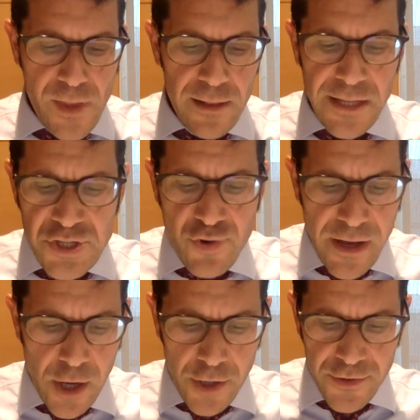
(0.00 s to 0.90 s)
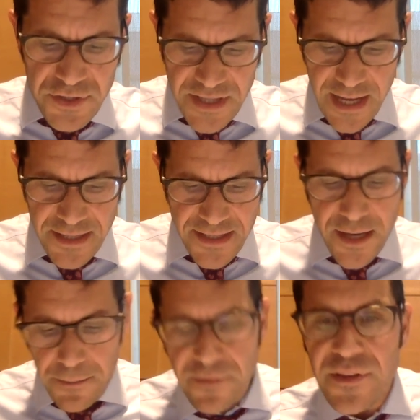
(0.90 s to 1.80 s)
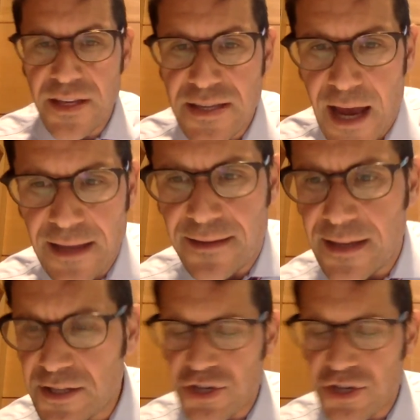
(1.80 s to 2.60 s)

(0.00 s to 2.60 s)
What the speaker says: let's try to understand some of these ideas.